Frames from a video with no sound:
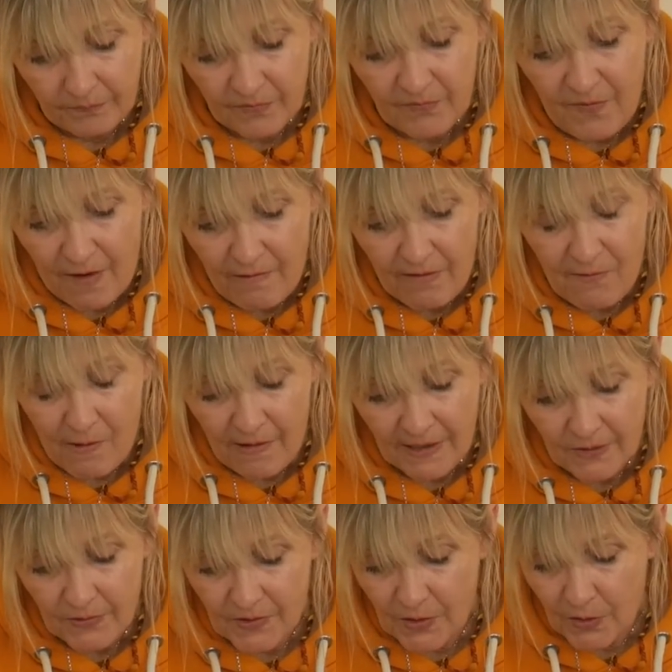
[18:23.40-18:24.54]
Very, very
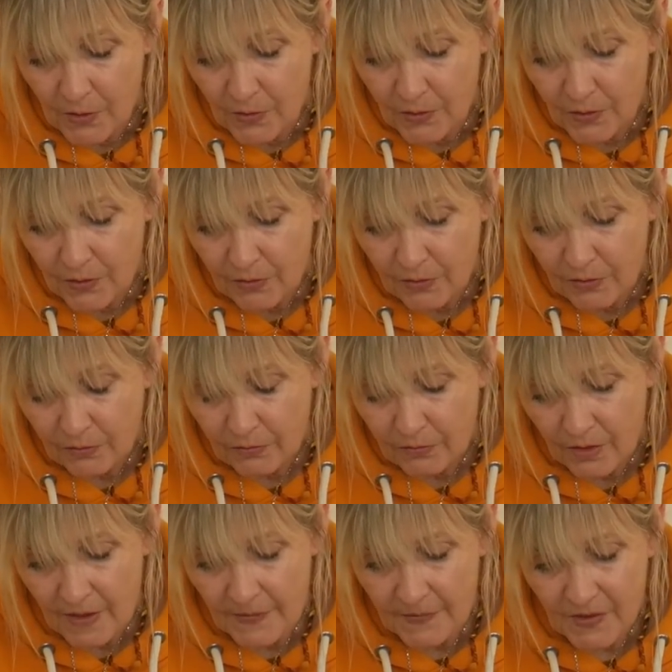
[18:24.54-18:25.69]
concerned.
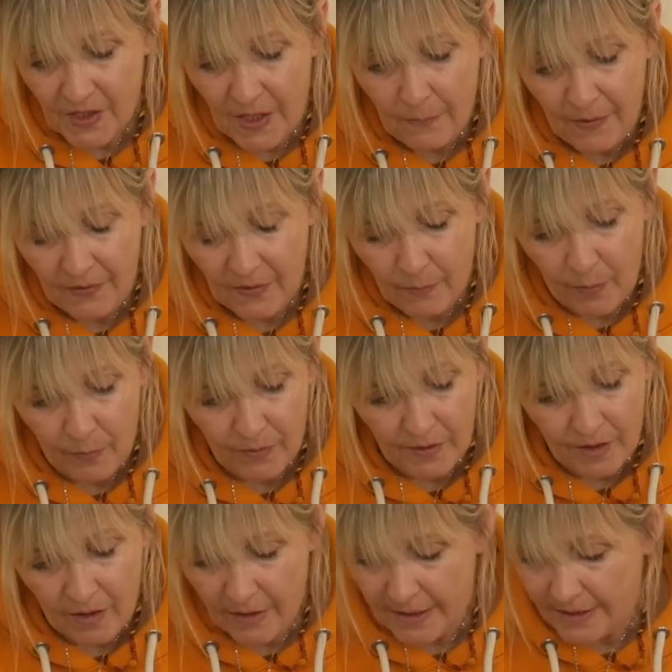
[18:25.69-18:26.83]
It's keeping them up at
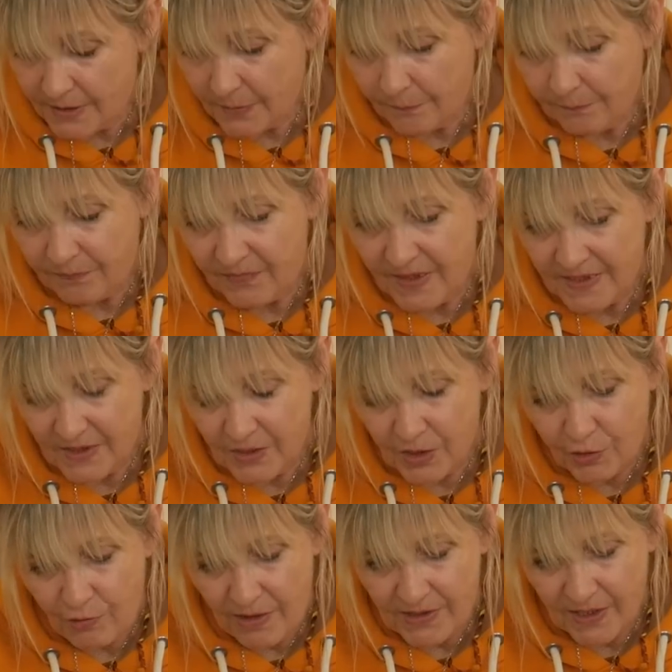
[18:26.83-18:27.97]
night. This is
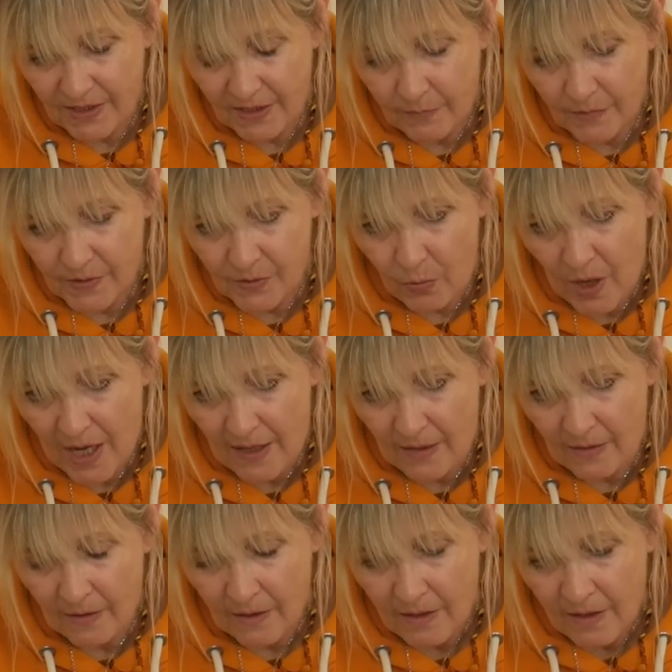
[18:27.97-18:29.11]
stressing them as well